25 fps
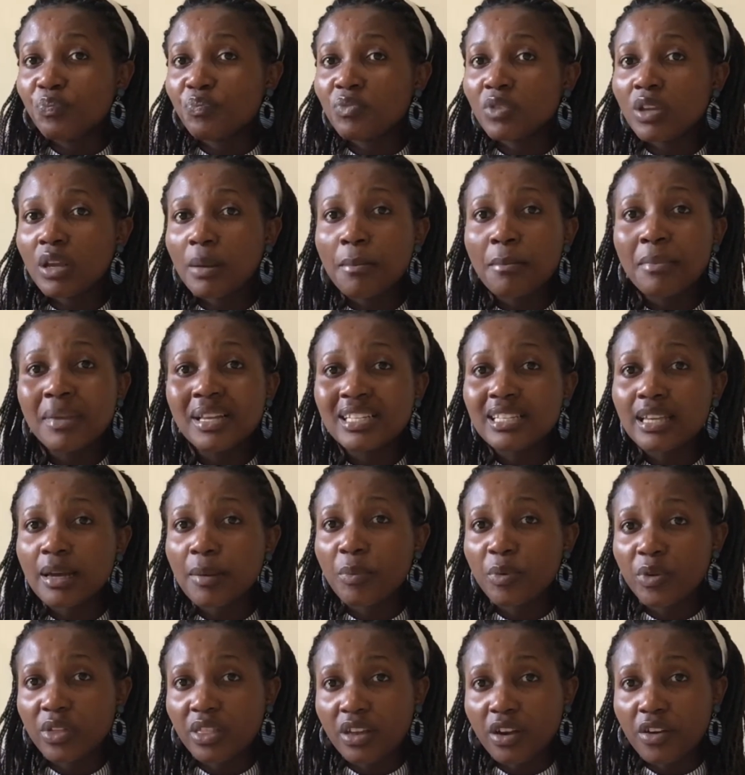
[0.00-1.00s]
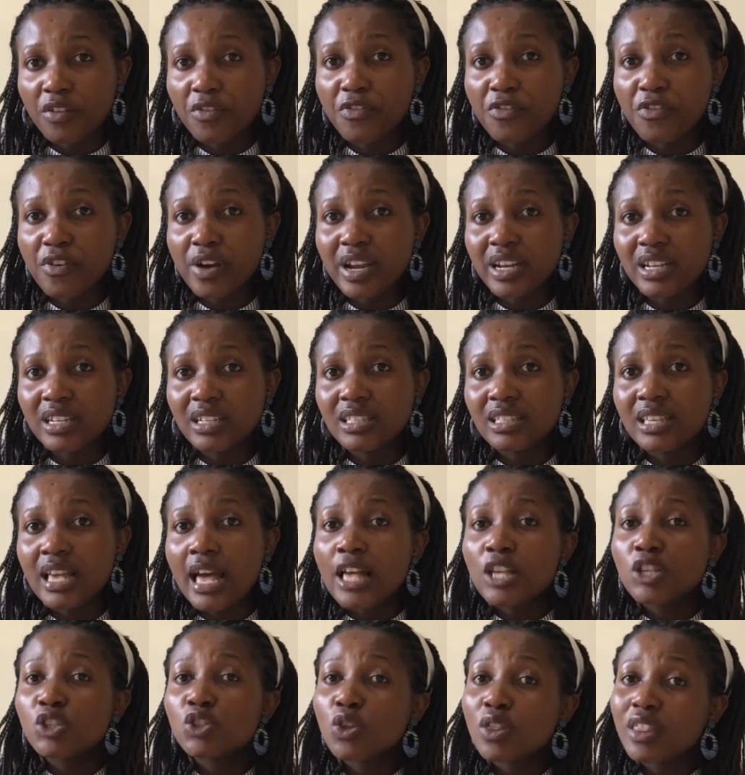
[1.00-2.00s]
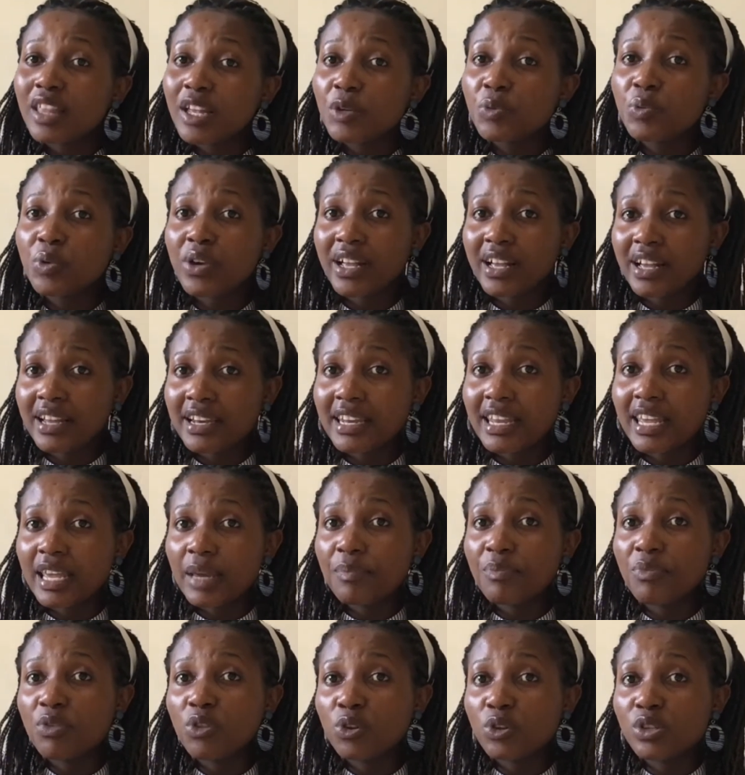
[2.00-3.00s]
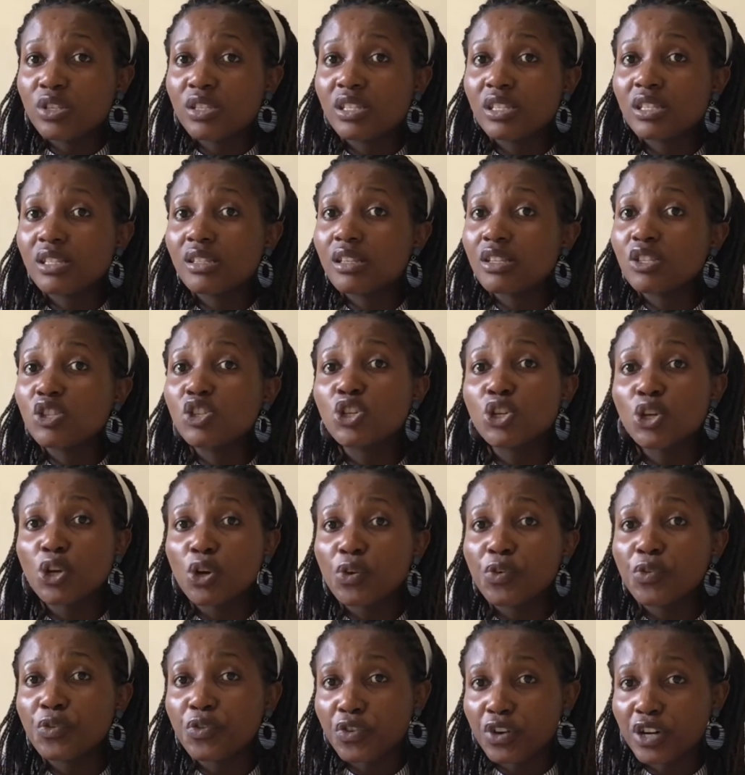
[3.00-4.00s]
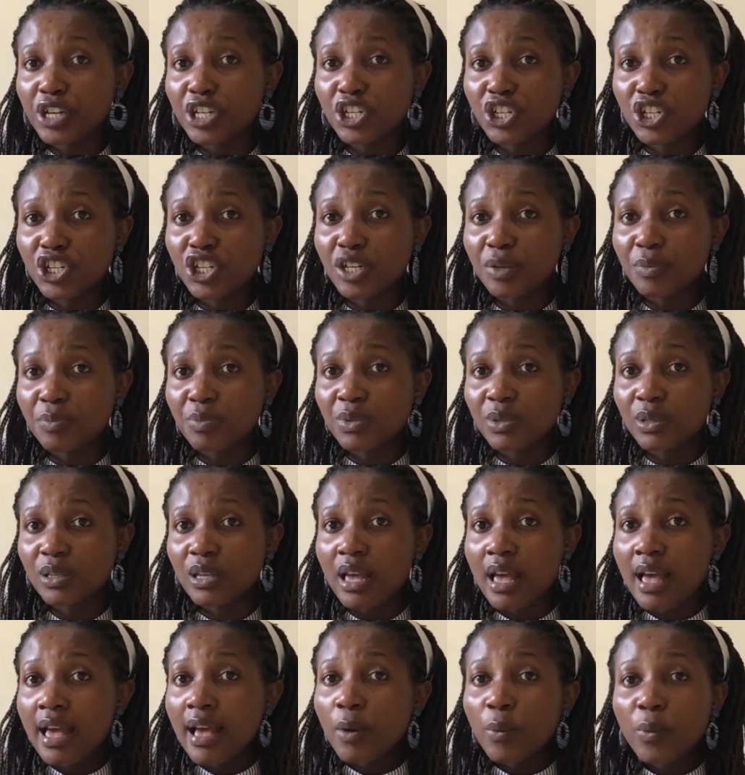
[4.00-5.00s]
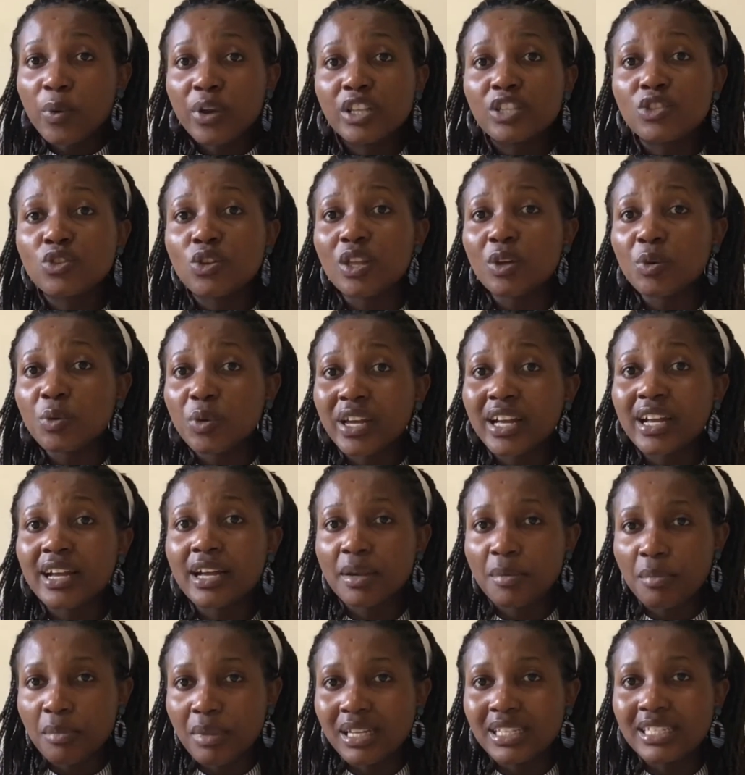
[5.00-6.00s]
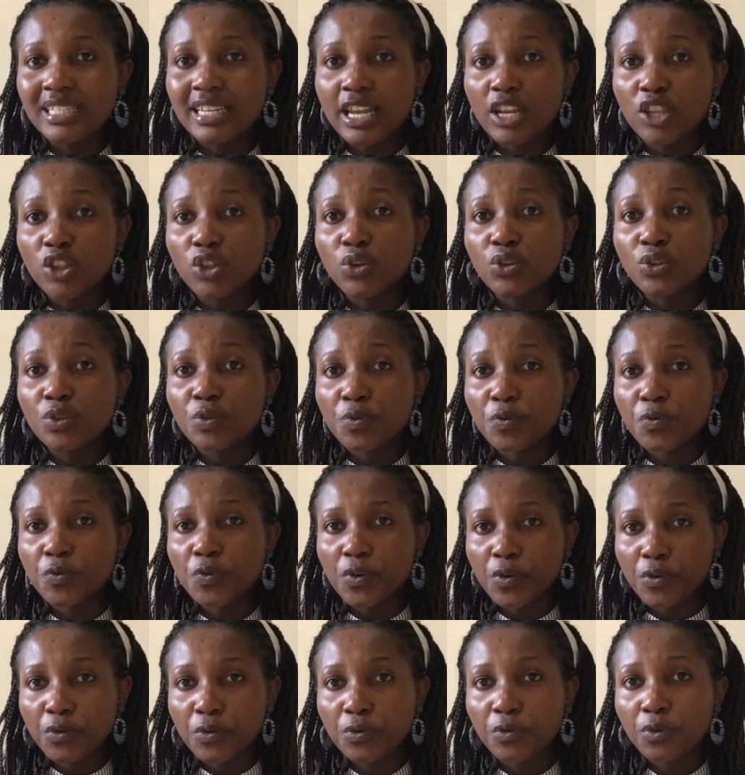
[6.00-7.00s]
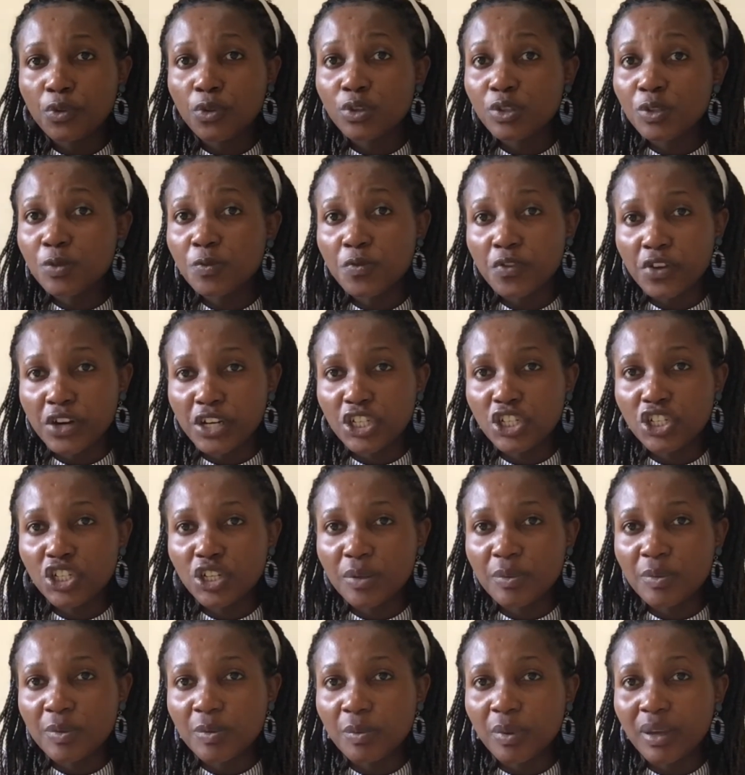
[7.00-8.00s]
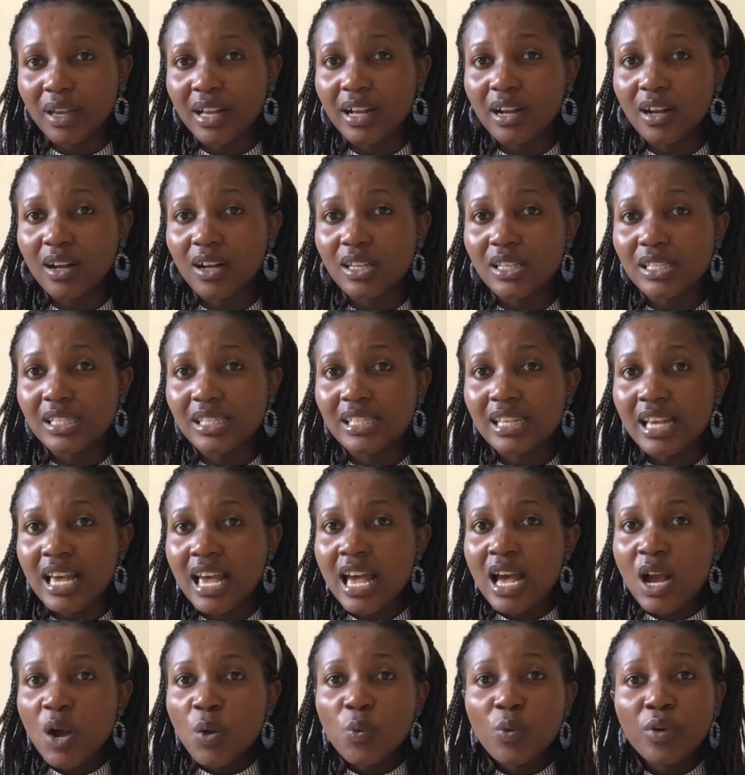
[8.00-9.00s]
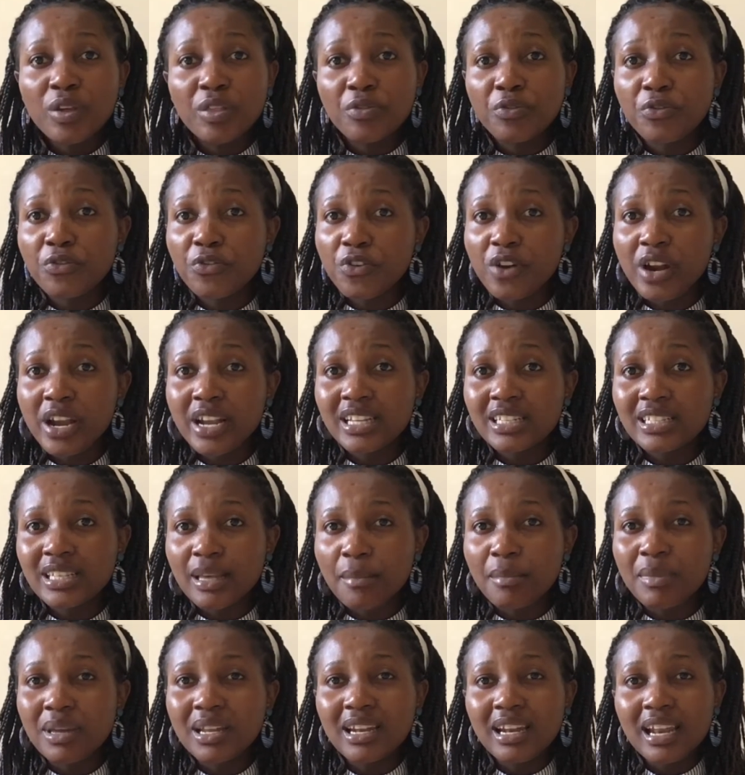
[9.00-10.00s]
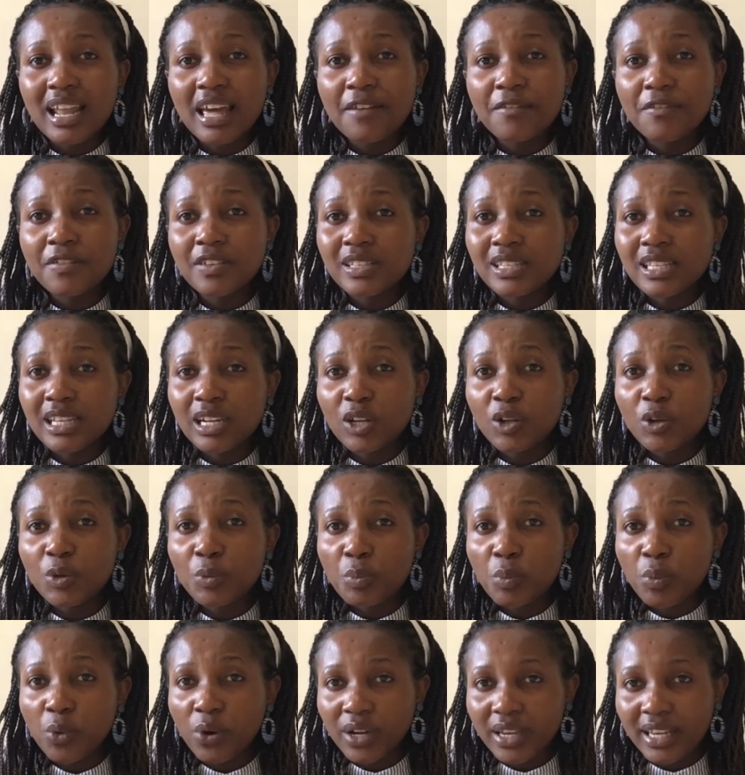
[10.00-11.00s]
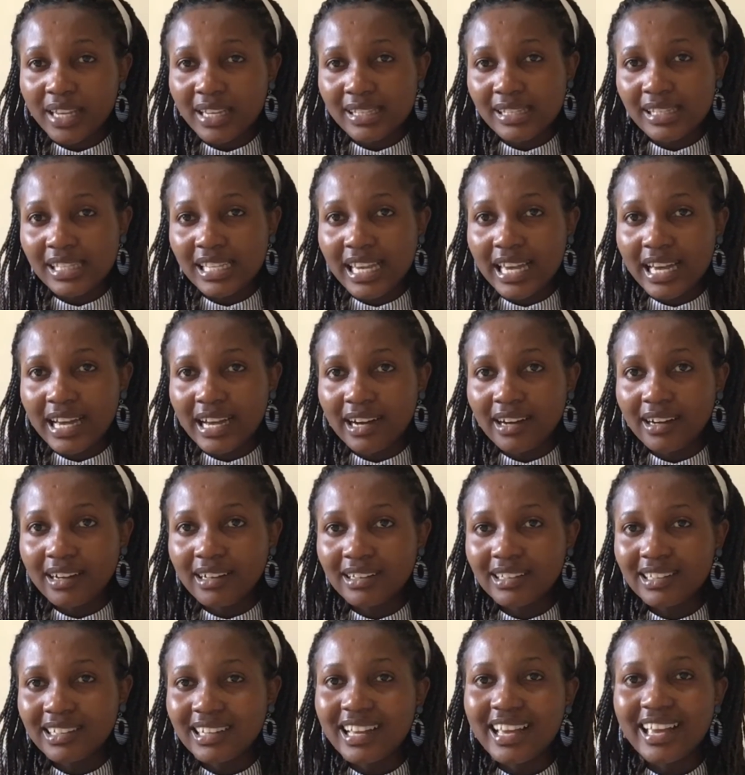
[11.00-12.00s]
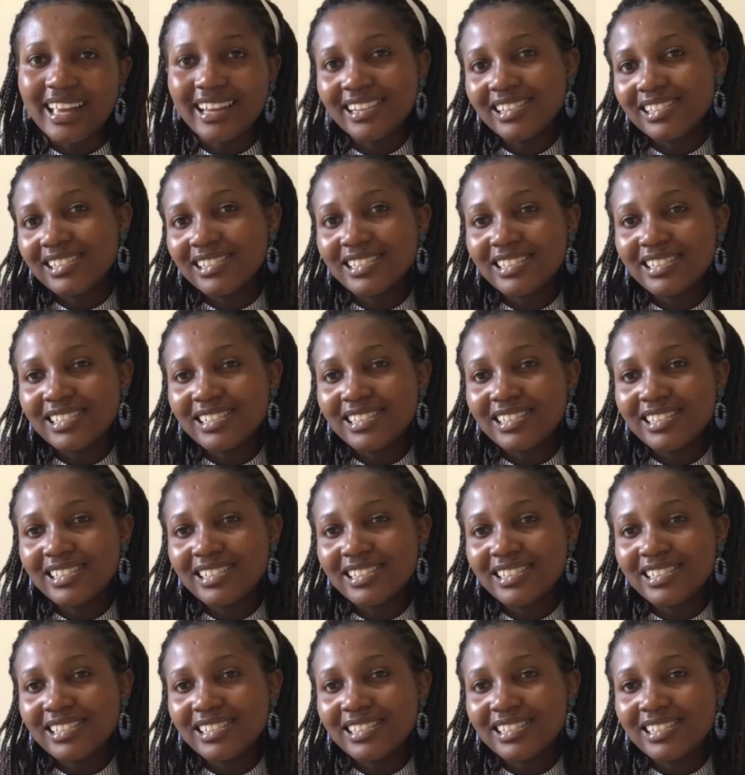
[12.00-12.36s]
meet up with our friends so that we can keep those strong friendships, so that we can maintain those friendships. Because with friends, life is a lot more easier and